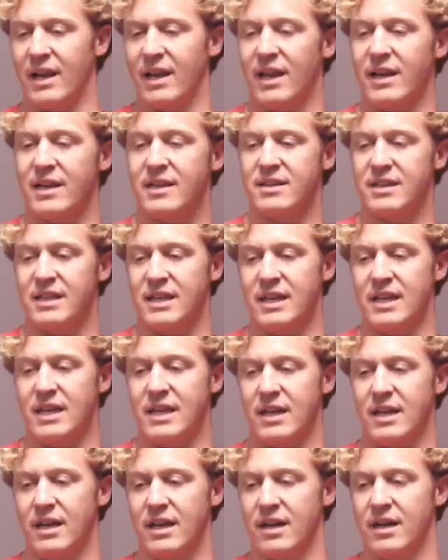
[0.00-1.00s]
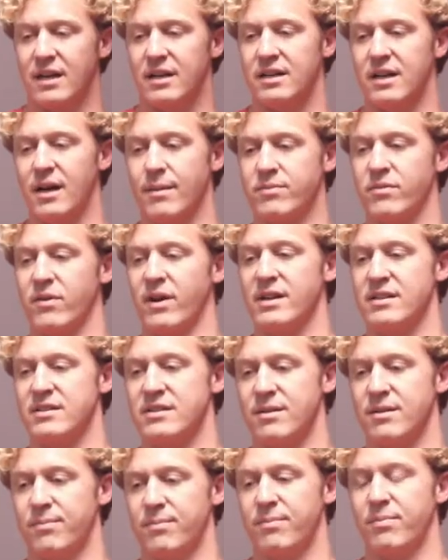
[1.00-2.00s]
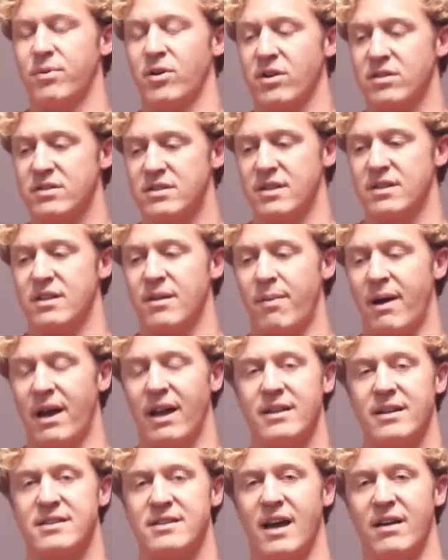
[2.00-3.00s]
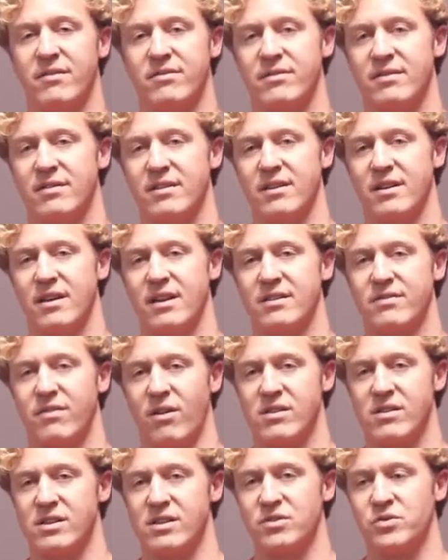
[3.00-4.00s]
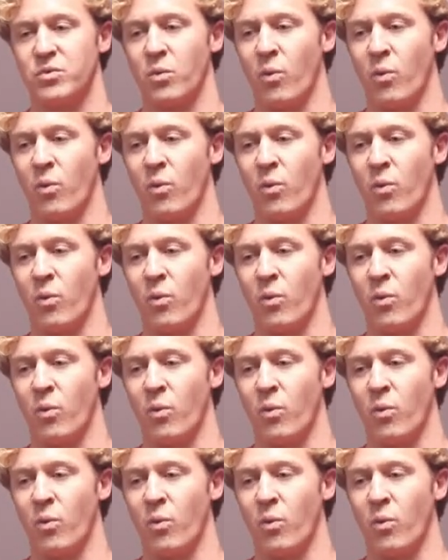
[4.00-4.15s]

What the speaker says: like the upgrades, the perks that the pilots have, as far as those